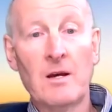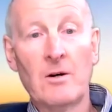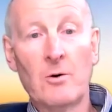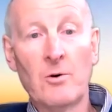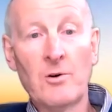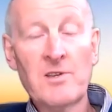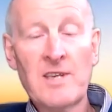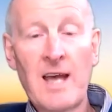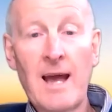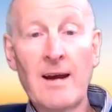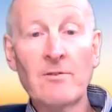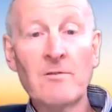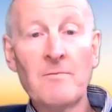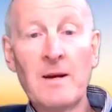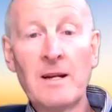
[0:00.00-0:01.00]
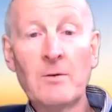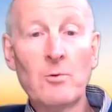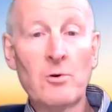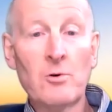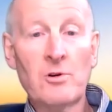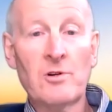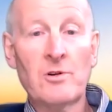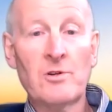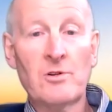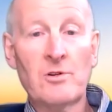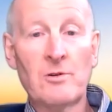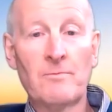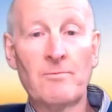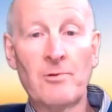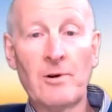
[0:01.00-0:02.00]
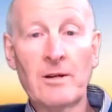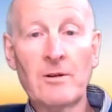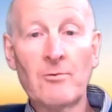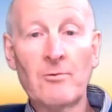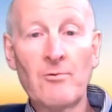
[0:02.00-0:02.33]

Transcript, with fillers: or sound of many waters to bring the